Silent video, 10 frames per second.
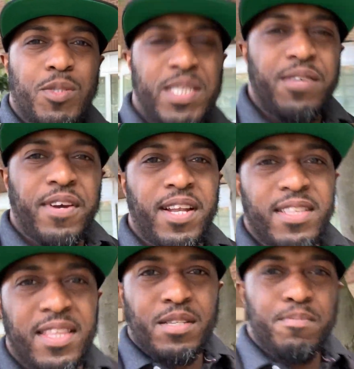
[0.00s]
specifically
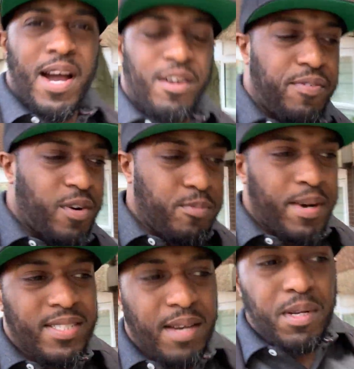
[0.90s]
this microphone,
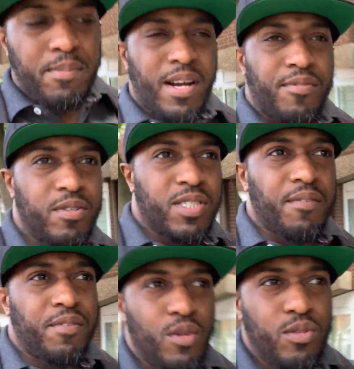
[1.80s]
but some of the microphones that
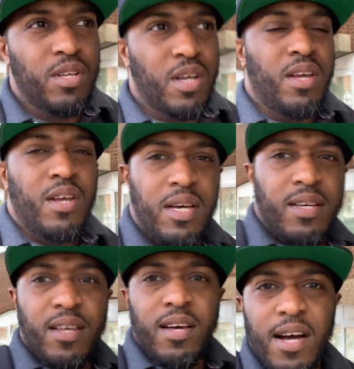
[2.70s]
I've used,
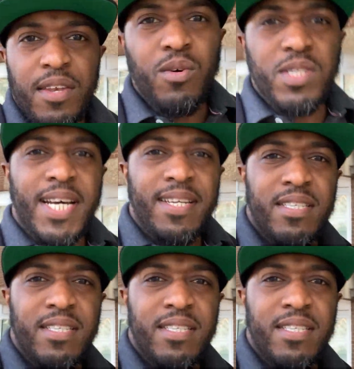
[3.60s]
I noticed that